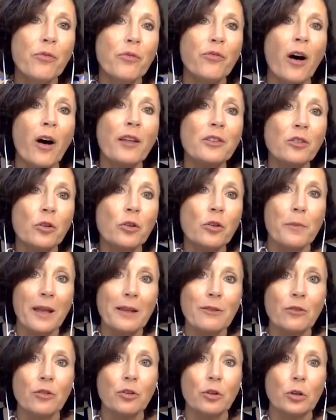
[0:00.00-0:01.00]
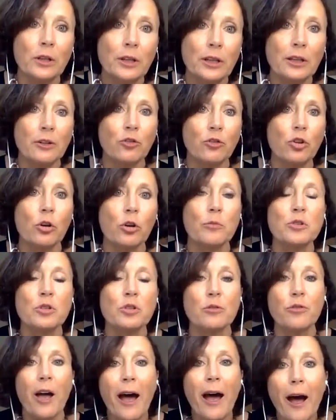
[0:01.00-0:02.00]
fundamental in terms
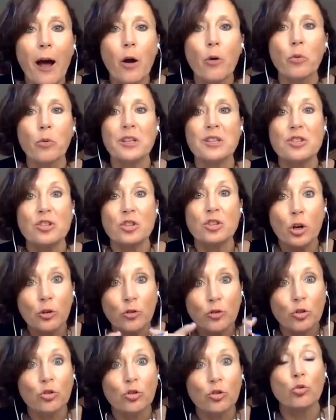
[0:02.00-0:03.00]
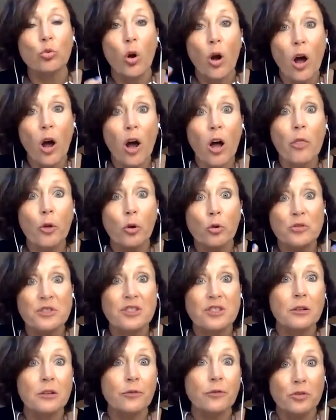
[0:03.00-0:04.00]
of how we start to draw those
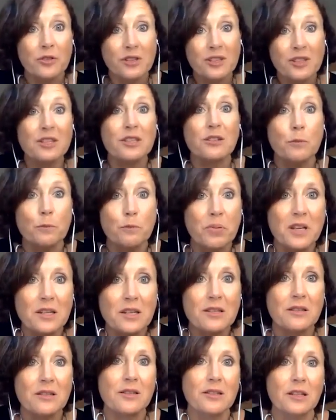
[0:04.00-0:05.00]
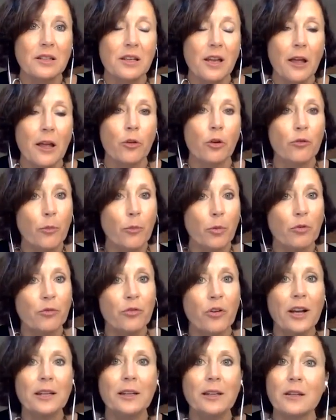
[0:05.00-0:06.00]
different system pieces together, from the
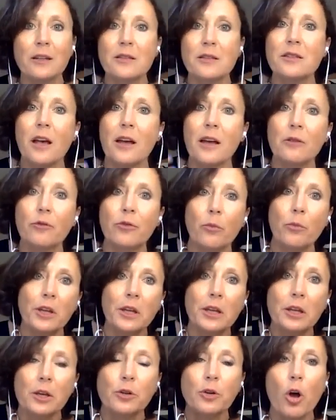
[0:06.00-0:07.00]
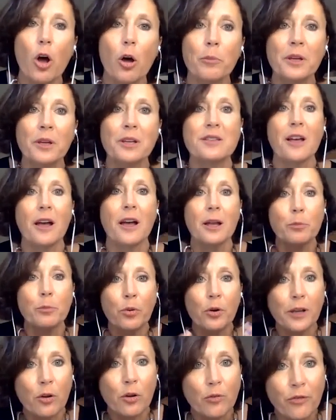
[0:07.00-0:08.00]
finance side, from the economic side,
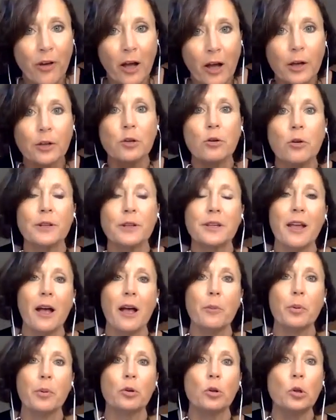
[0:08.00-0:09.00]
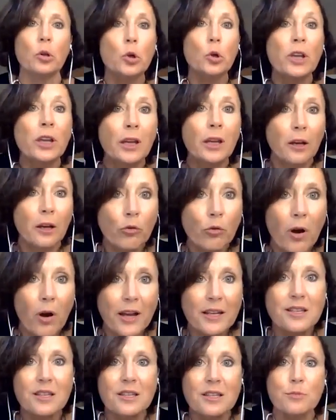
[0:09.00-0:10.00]
putting the value on capital, looking at
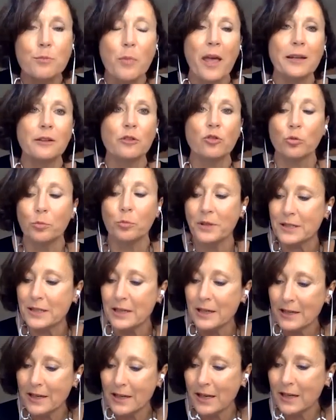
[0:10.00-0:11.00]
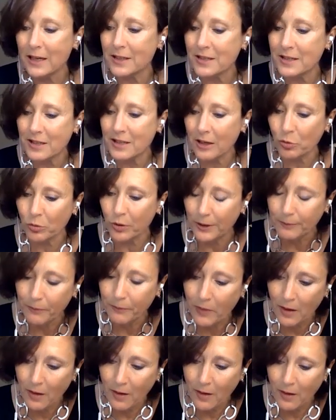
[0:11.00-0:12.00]
crisis management, etc.
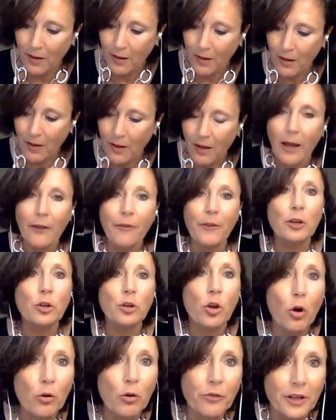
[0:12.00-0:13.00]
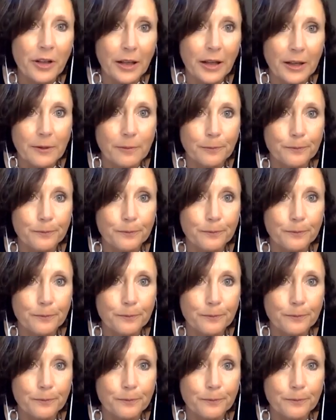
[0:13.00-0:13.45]
And then COVID hit.